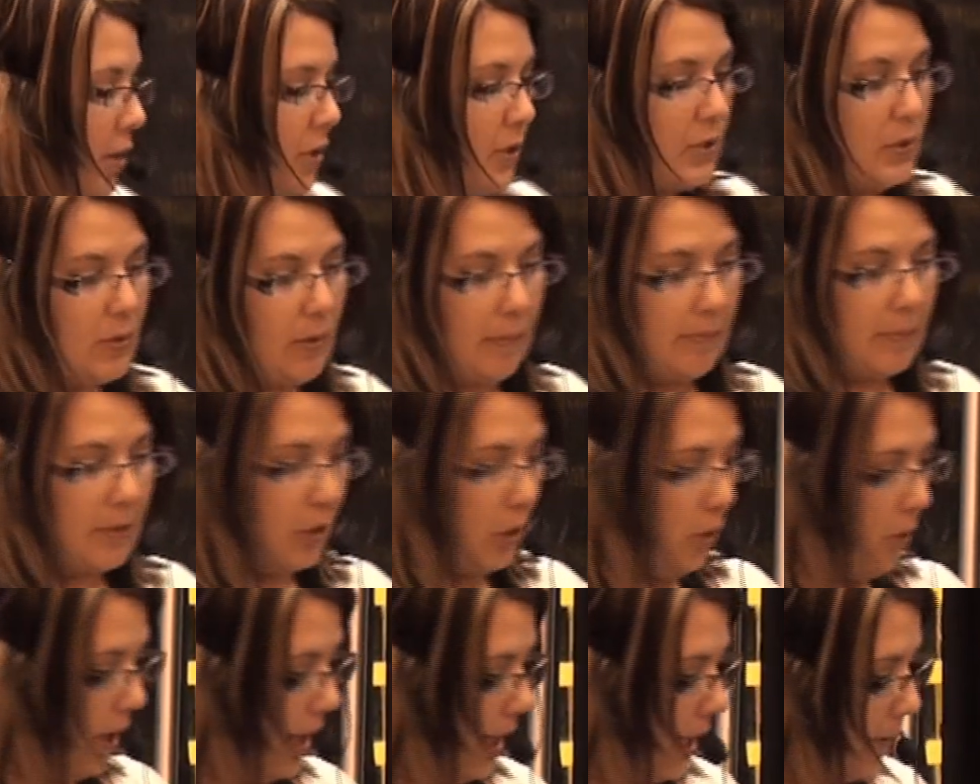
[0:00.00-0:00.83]
So I'm going to
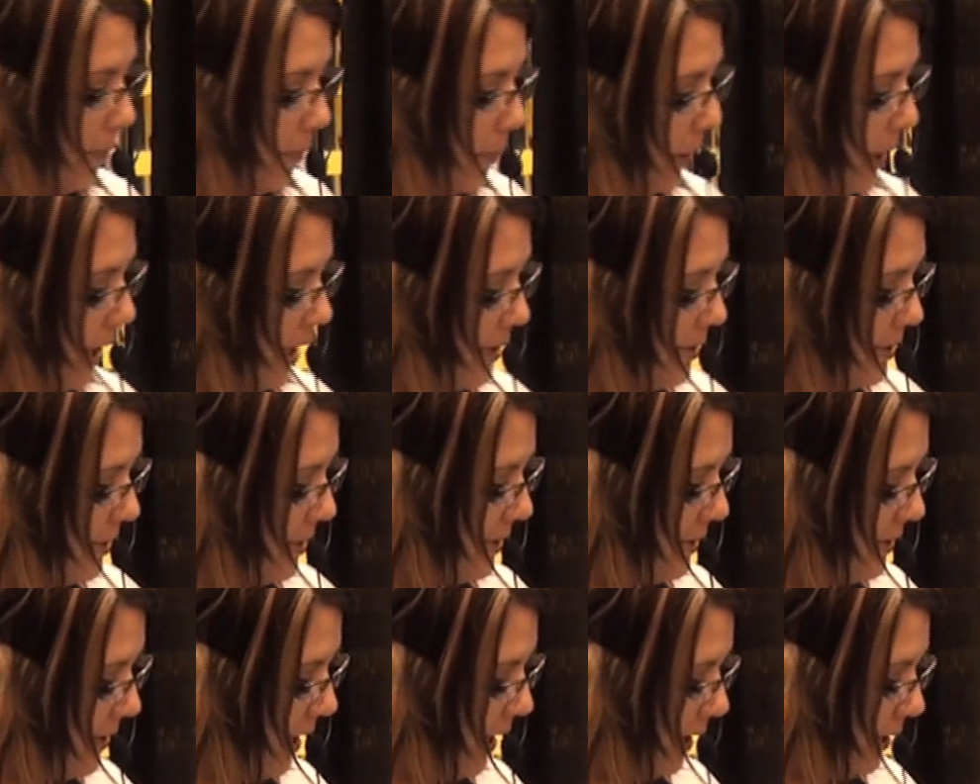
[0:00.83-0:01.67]
go ahead and place
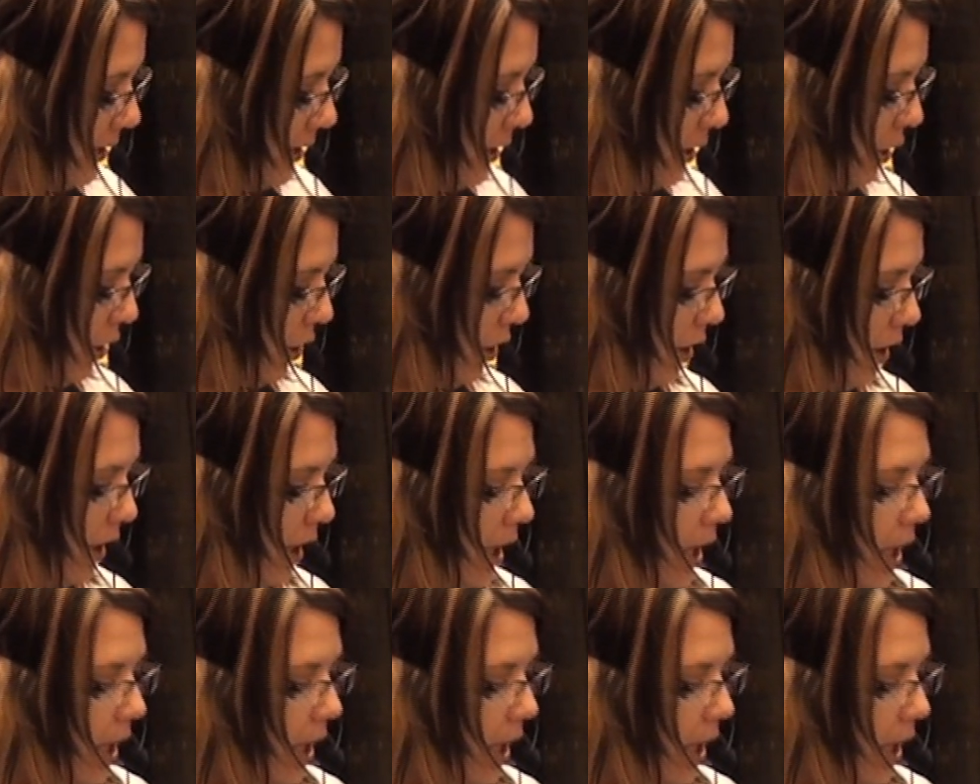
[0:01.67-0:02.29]
this on here.